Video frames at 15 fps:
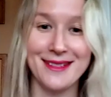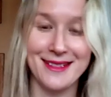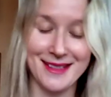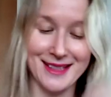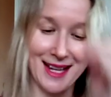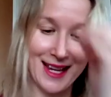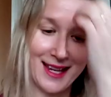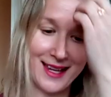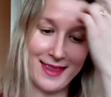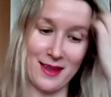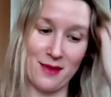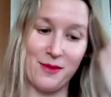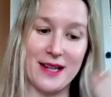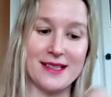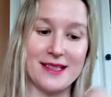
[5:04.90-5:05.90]
Take
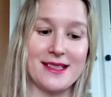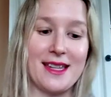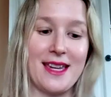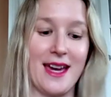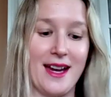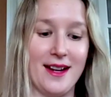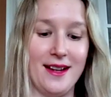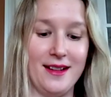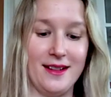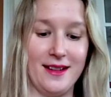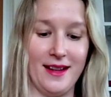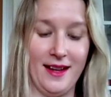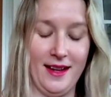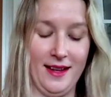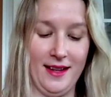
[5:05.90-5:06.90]
the best care.
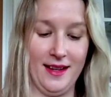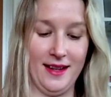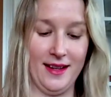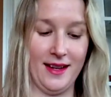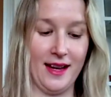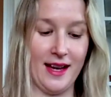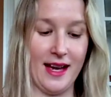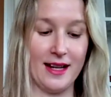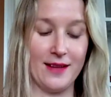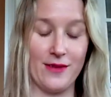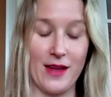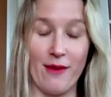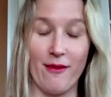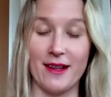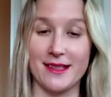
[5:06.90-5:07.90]
And if
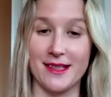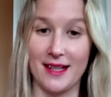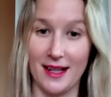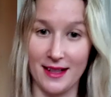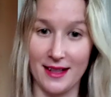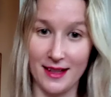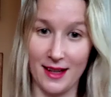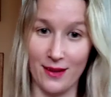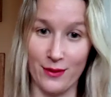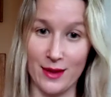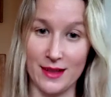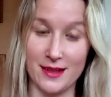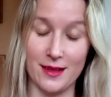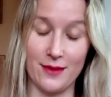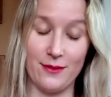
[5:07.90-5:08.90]
that resonated, give
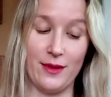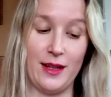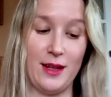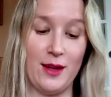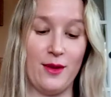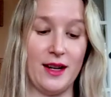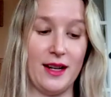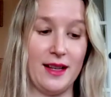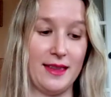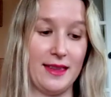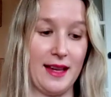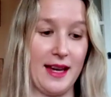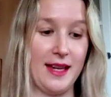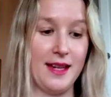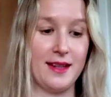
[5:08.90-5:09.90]
this video a
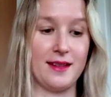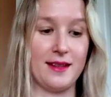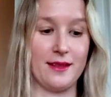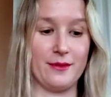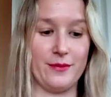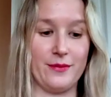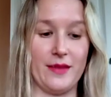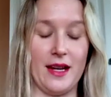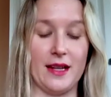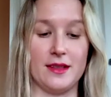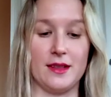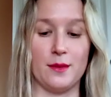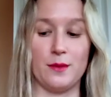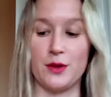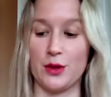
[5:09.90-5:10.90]
like and
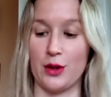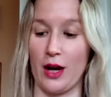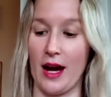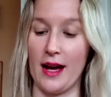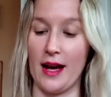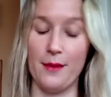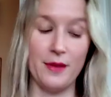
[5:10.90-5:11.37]
subscribe.